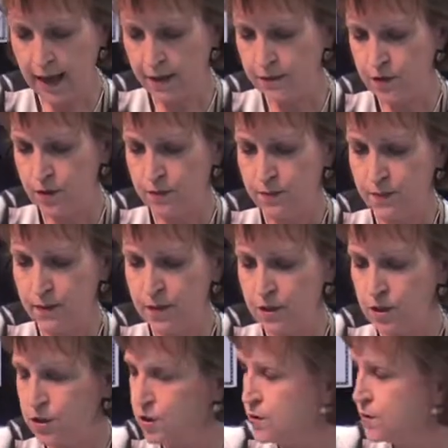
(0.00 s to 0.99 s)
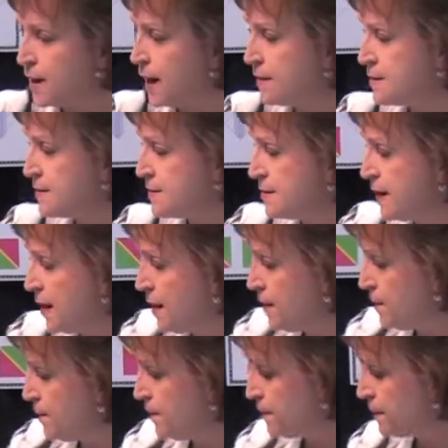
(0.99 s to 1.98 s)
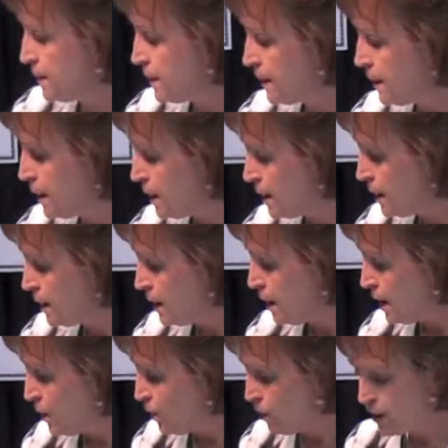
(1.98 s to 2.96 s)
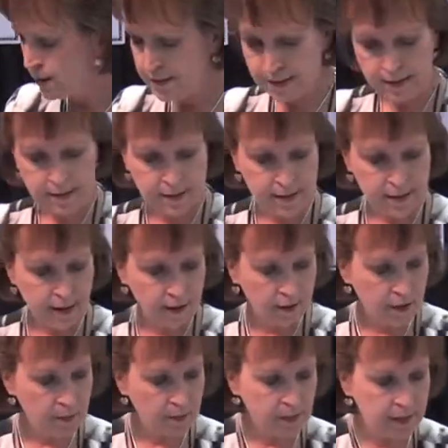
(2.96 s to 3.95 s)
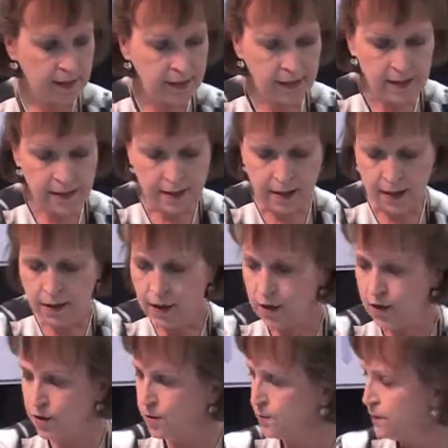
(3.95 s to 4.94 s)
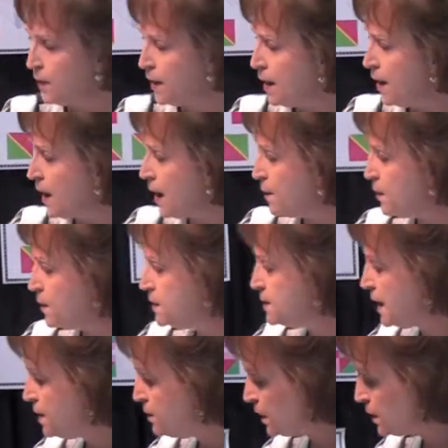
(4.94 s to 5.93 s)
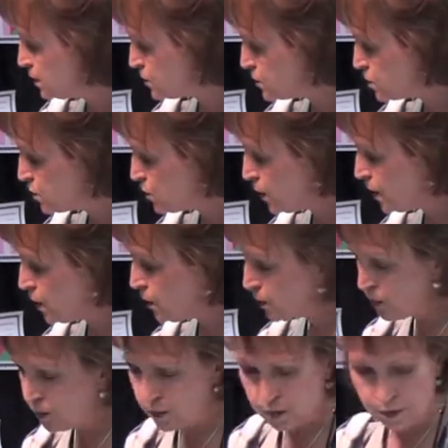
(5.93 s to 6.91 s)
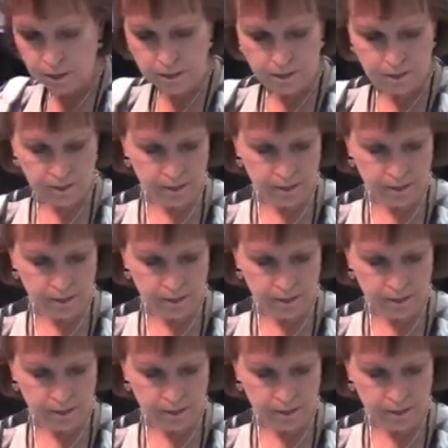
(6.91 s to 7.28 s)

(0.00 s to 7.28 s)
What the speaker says: have to do that step. Once it's completely done here, I'm going to take my little square ruler,